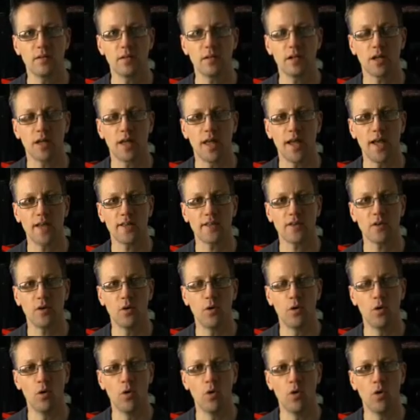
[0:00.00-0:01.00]
collect
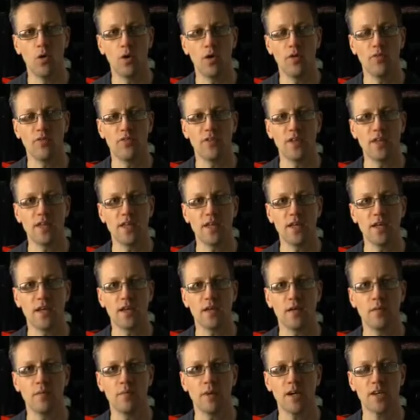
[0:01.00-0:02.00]
all of the
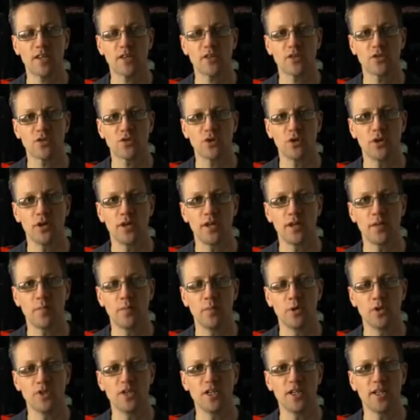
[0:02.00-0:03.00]
Mastertronic
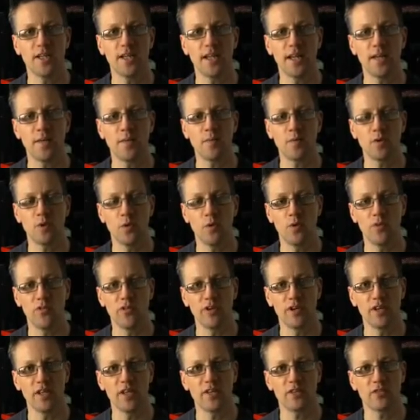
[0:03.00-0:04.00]
budget games that were
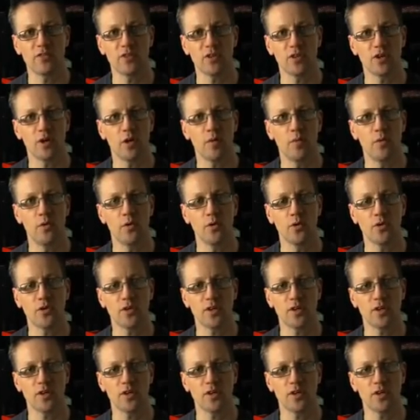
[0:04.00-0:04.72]
released for the Commodore